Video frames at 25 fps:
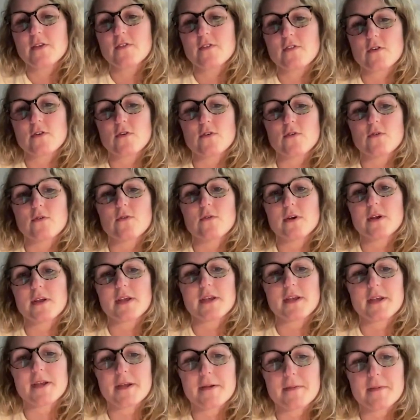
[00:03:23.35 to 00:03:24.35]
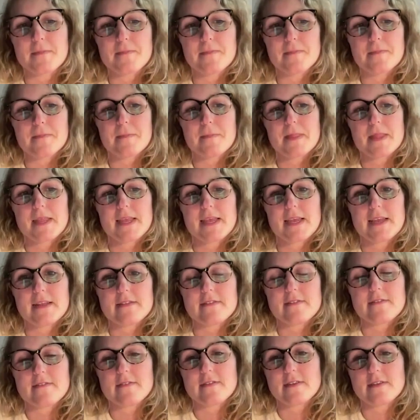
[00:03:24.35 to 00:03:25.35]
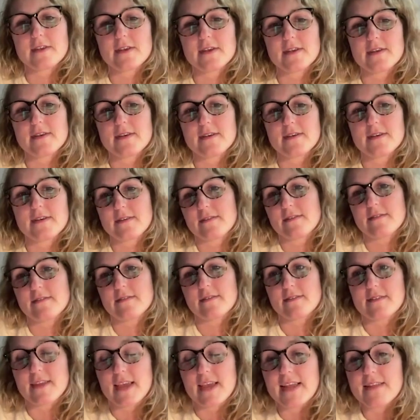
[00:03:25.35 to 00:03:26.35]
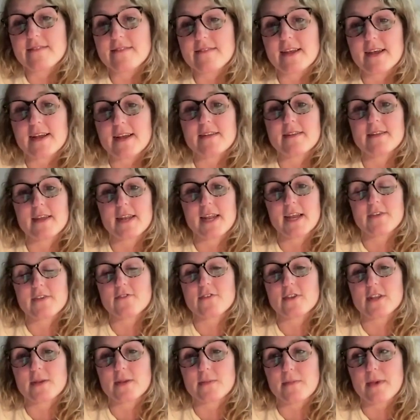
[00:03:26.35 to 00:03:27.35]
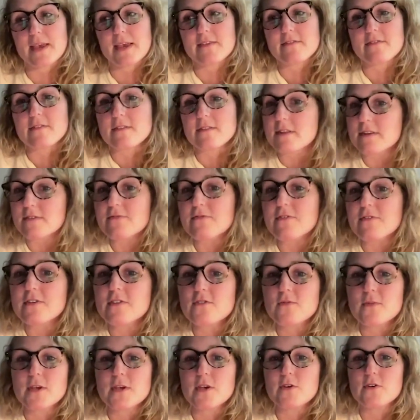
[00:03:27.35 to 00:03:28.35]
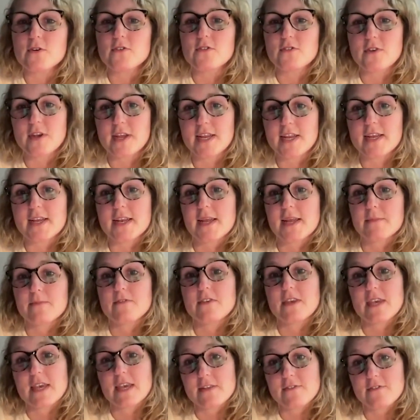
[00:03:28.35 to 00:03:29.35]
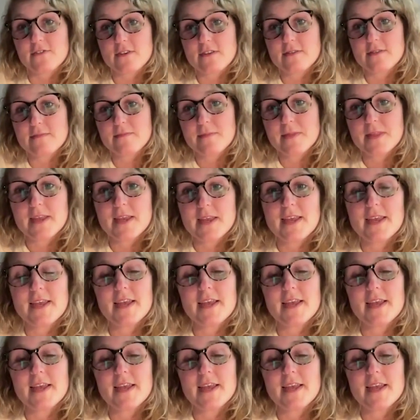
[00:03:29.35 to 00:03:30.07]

So um, it's uh, the data that actually makes the difference when you're training an M T engine.